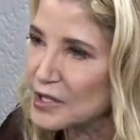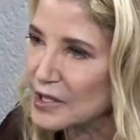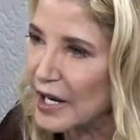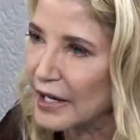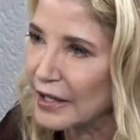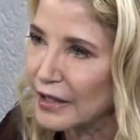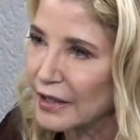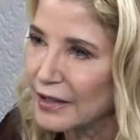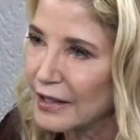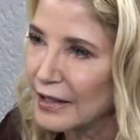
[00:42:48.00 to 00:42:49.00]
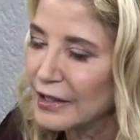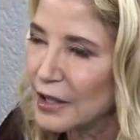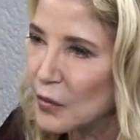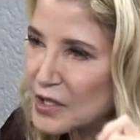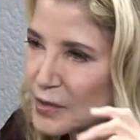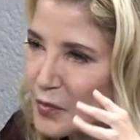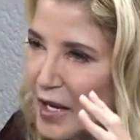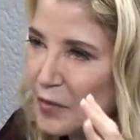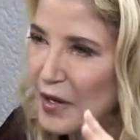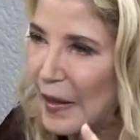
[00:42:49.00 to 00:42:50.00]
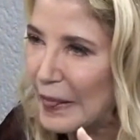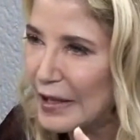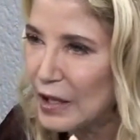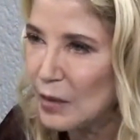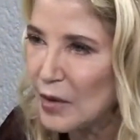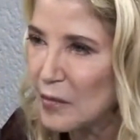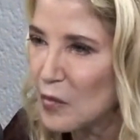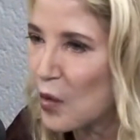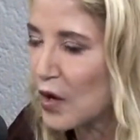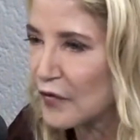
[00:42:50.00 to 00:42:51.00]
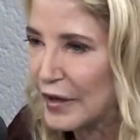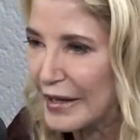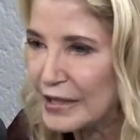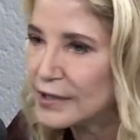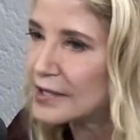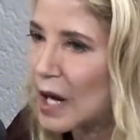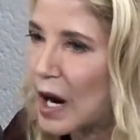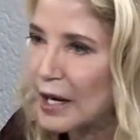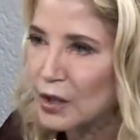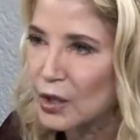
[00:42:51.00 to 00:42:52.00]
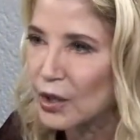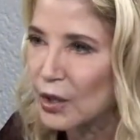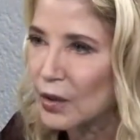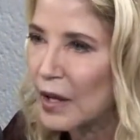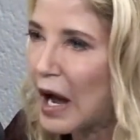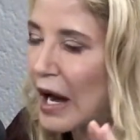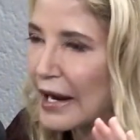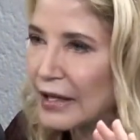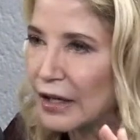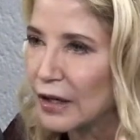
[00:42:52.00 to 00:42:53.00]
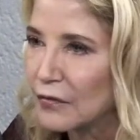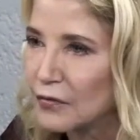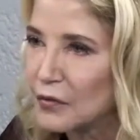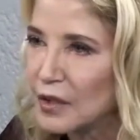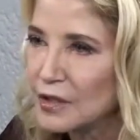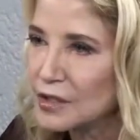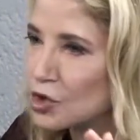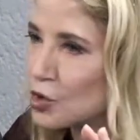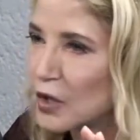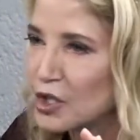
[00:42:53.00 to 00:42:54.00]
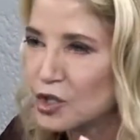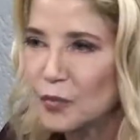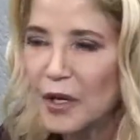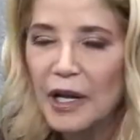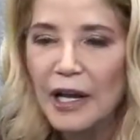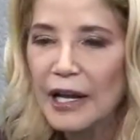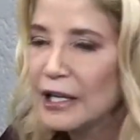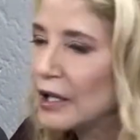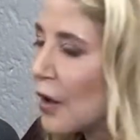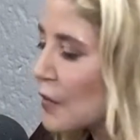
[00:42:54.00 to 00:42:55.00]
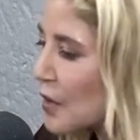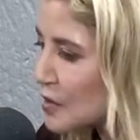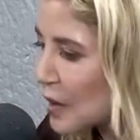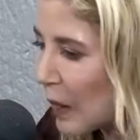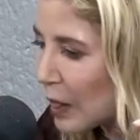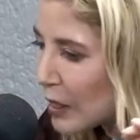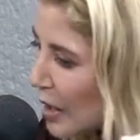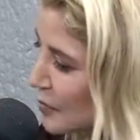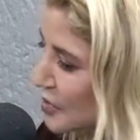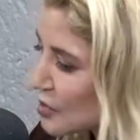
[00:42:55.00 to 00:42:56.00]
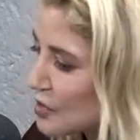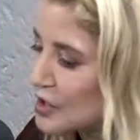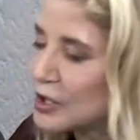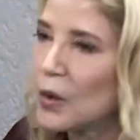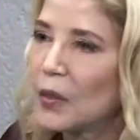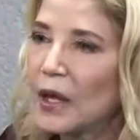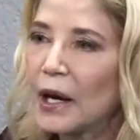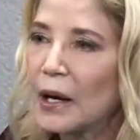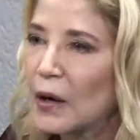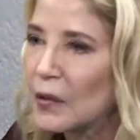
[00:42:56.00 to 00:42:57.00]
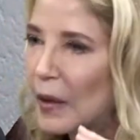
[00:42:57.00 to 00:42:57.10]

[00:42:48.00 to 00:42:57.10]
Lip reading: say, it's maybe a little bit more of an insider kind of situation, but those clubs are still there.